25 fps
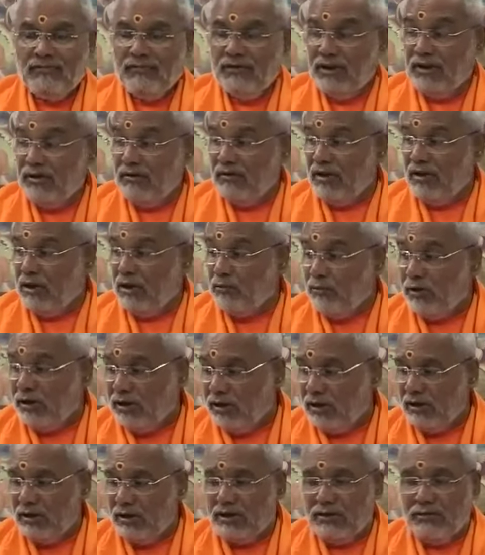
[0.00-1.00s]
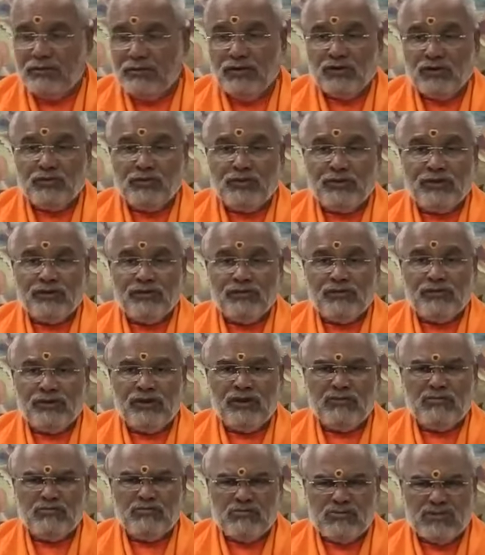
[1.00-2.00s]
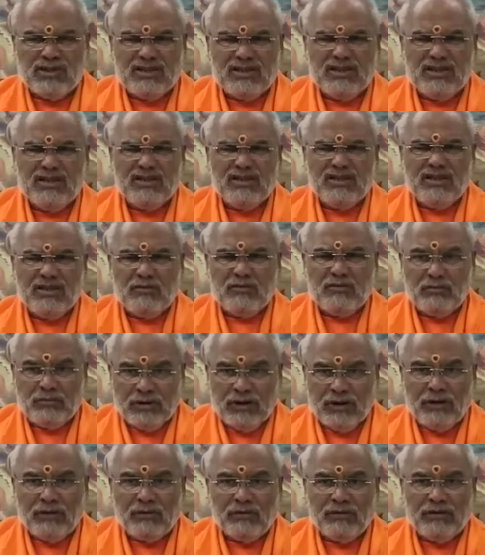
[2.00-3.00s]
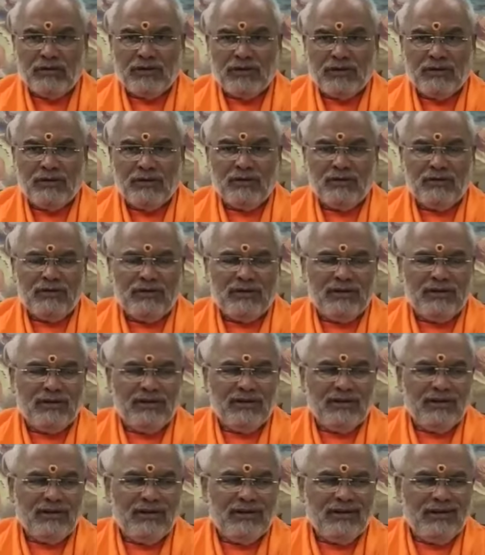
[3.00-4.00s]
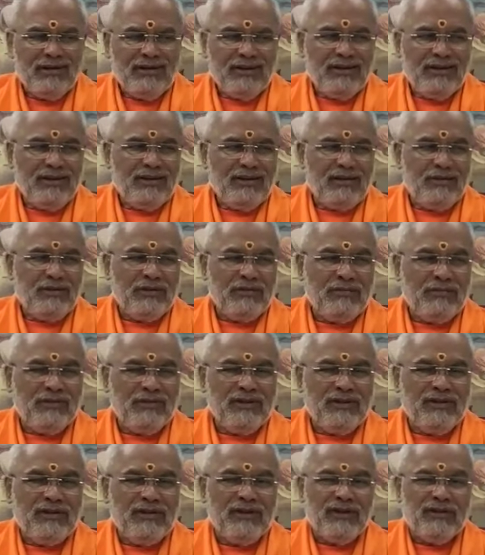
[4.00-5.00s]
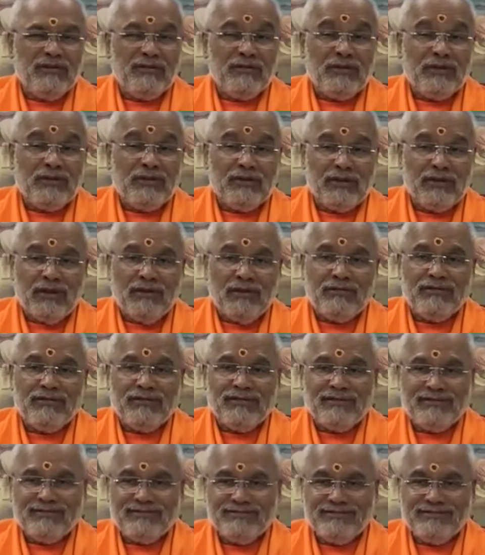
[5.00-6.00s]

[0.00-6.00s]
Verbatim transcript: Very vehemently he was pursuing money and power and all that. Now he will, enough is enough.